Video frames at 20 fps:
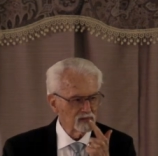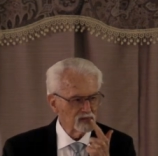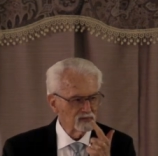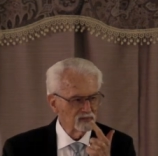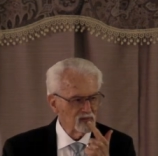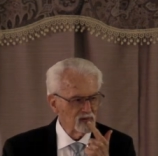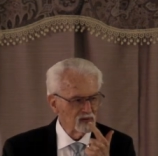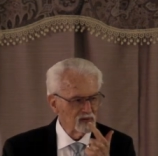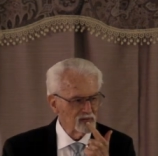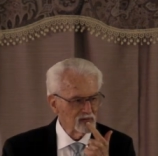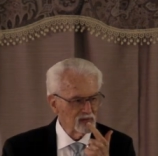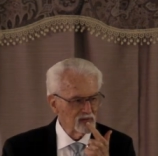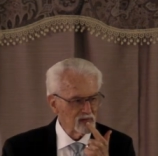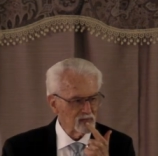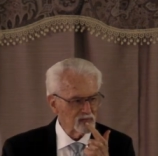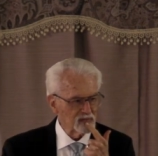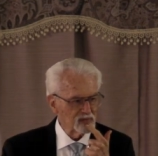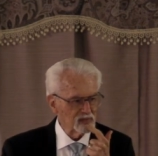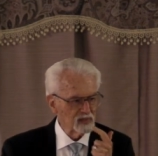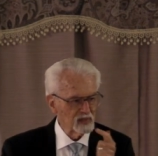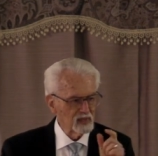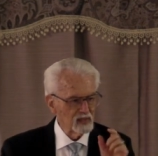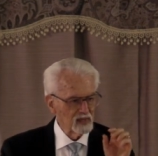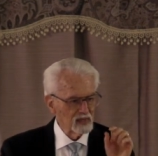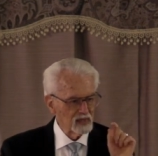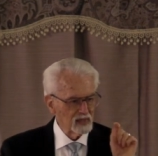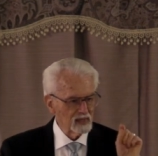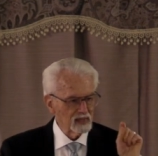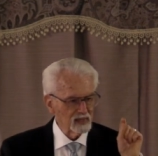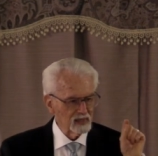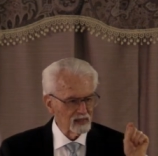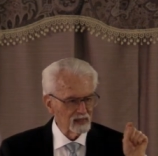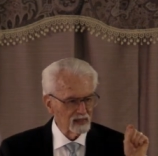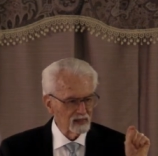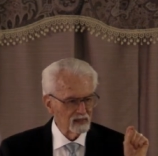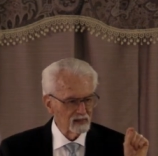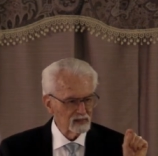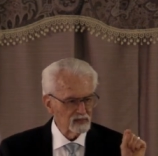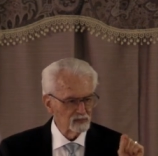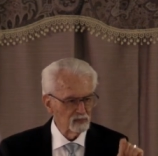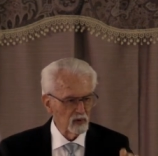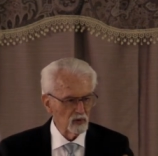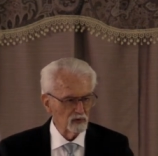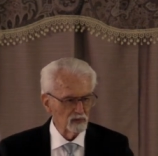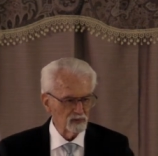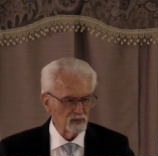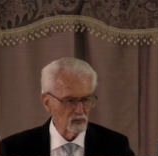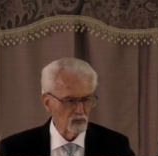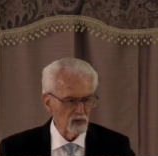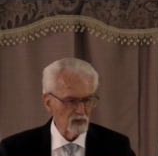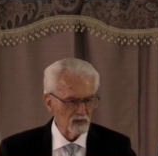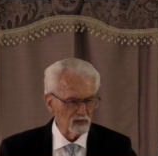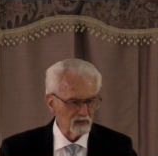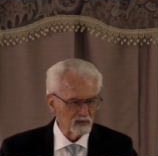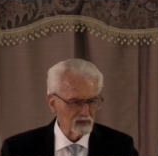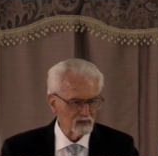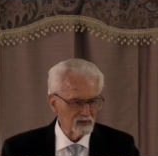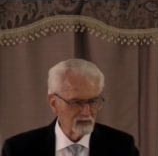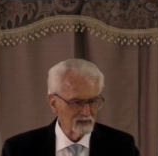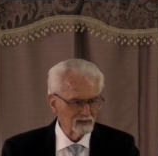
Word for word: Those very lips spoke the word